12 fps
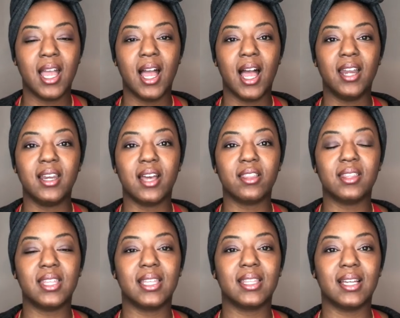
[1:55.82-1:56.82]
Another
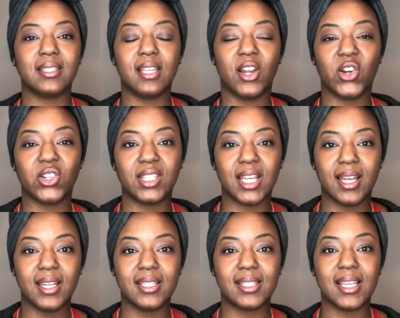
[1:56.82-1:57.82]
thing that tarot
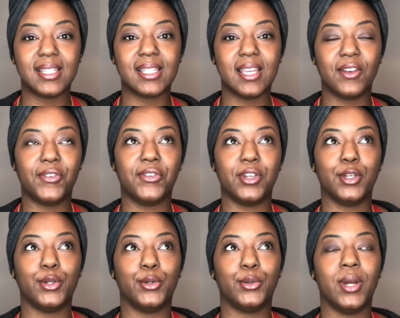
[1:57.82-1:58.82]
does is if
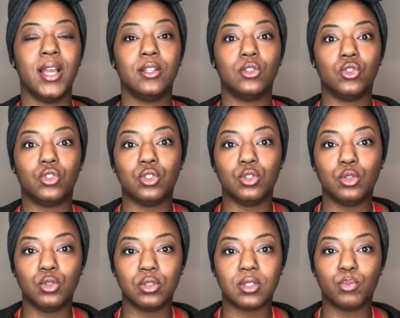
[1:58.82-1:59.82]
you
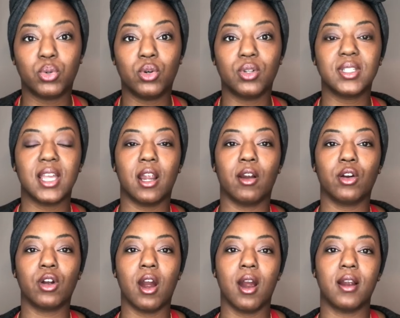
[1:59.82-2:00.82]
do pull tarot
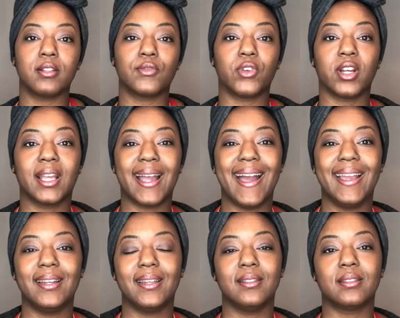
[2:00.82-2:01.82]
cards for
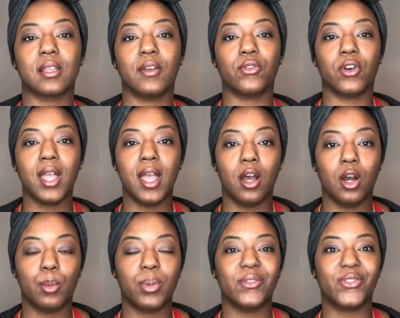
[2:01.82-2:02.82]
guidance and for
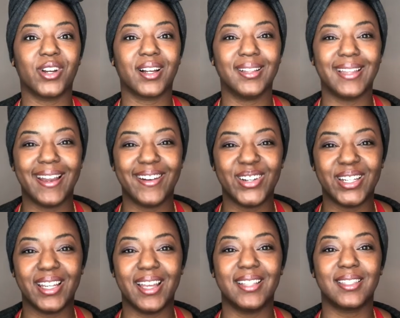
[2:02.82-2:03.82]
help and
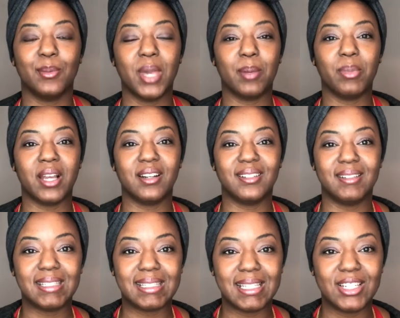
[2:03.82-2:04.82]
clarity and to make better
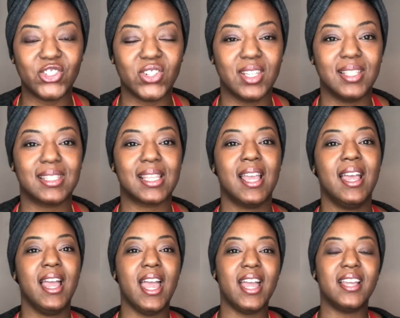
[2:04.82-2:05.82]
decisions,
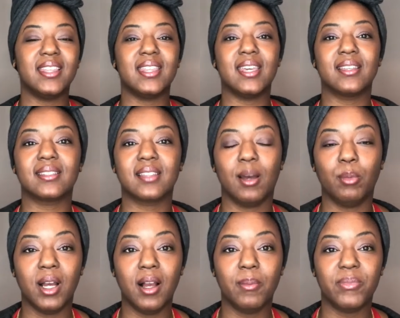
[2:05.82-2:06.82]
and things come
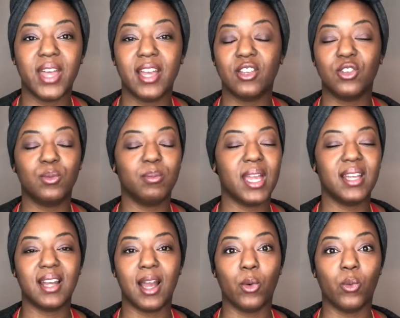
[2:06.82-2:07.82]
up that you may
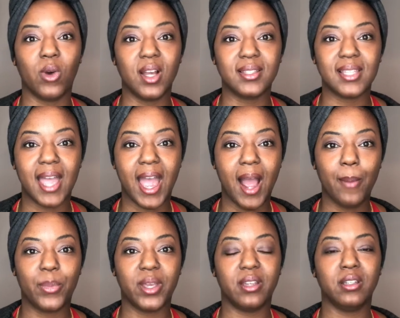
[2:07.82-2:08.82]
not want to
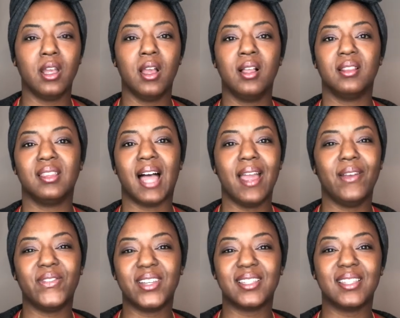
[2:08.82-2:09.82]
happen, Life
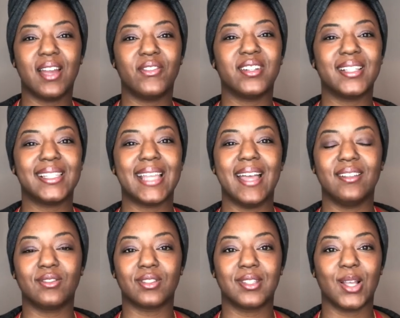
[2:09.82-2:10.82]
is never set
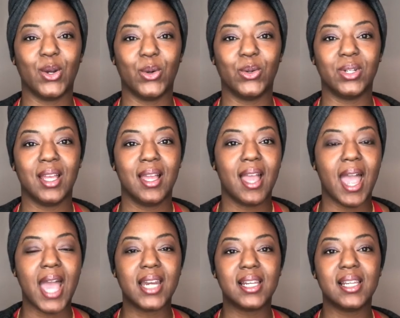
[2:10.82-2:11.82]
in stone.
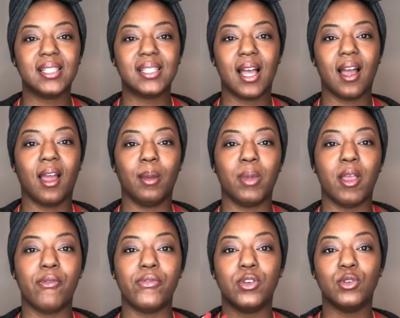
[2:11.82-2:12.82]
At any time,
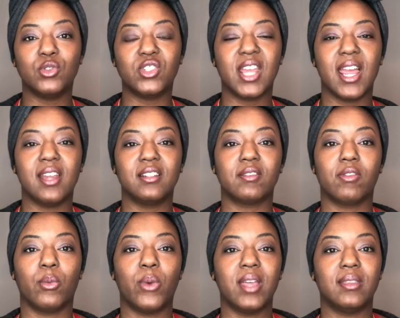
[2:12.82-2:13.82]
if you change the
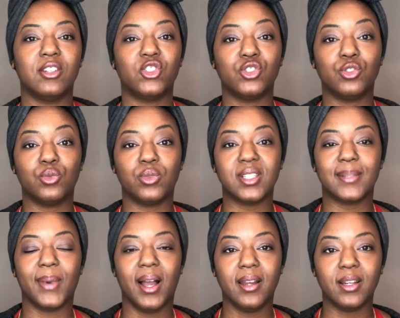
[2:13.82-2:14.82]
way that you
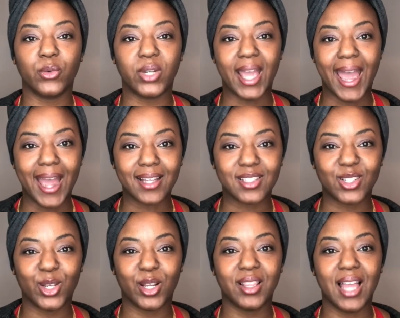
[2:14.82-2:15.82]
respond and react to
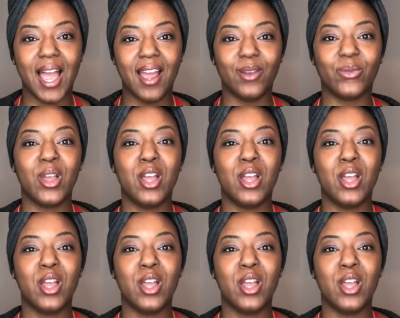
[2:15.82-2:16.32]
your life,